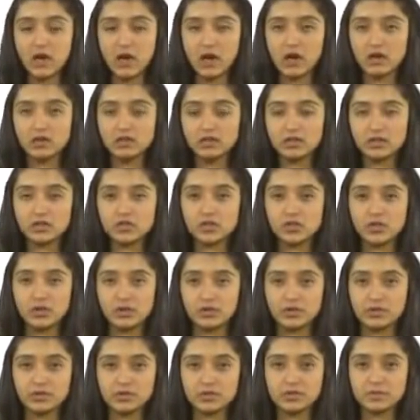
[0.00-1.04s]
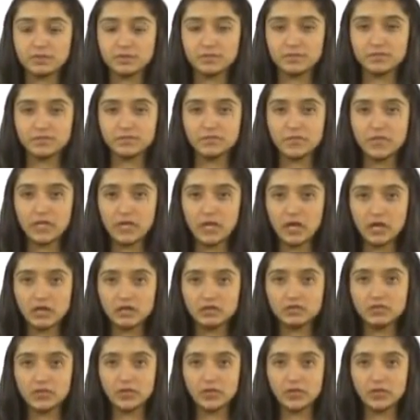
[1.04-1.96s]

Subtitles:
Hull insurance. Hull